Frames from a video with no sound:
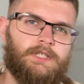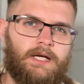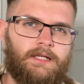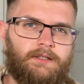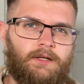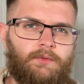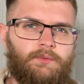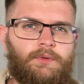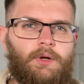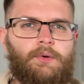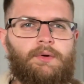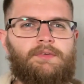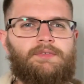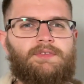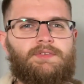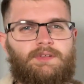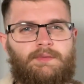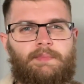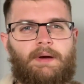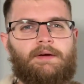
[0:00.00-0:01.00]
I don't know if
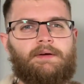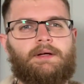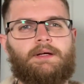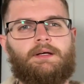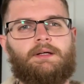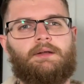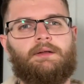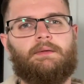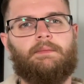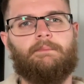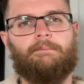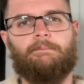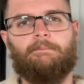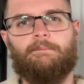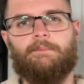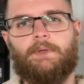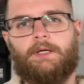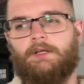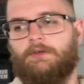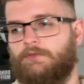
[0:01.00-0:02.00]
it's American,
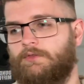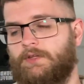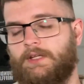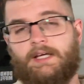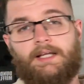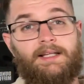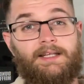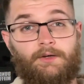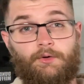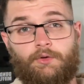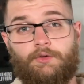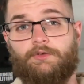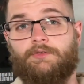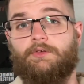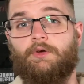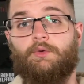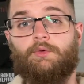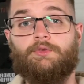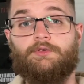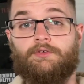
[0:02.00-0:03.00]
because nearly all the
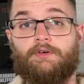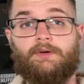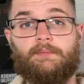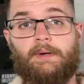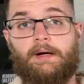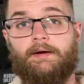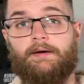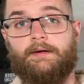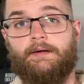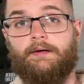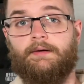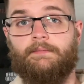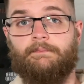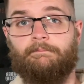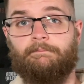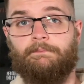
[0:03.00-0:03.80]
solds are in America.